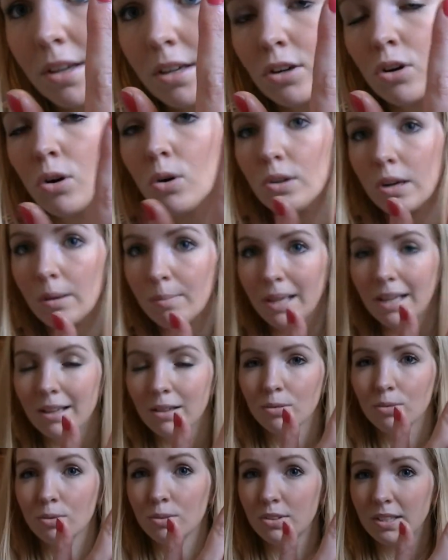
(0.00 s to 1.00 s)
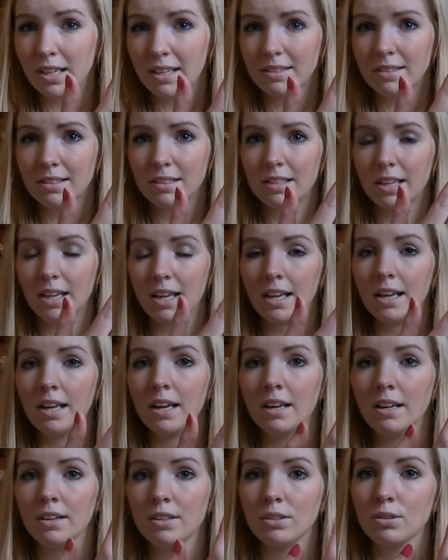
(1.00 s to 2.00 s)
caught on my clothes yesterday,
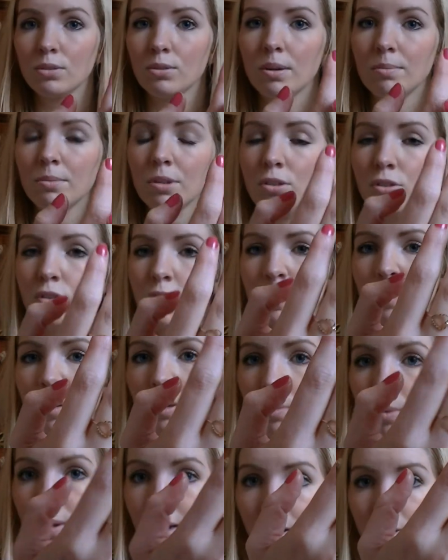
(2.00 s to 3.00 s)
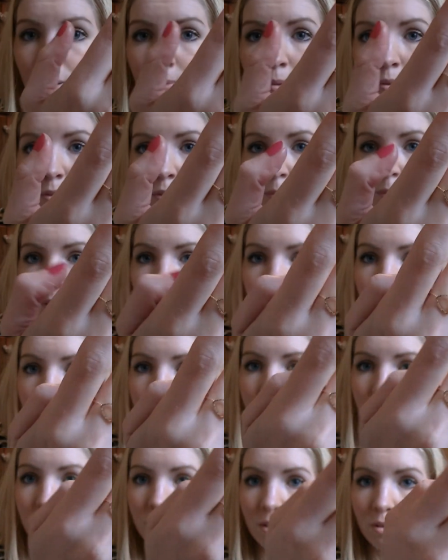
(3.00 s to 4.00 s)
so I'm not sure about how I'm going to wear
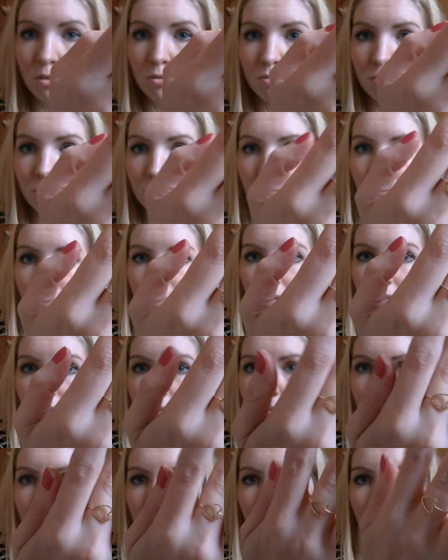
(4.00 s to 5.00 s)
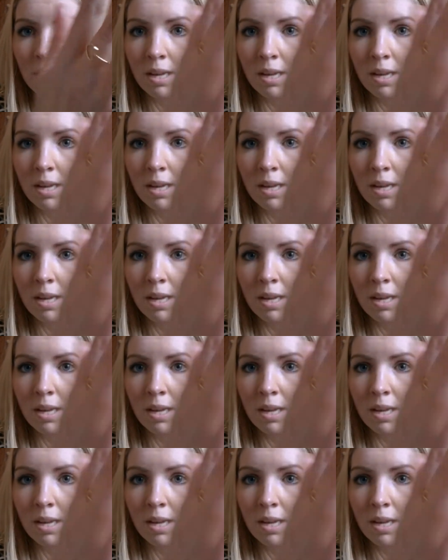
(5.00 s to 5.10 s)
it without ruining my clothes.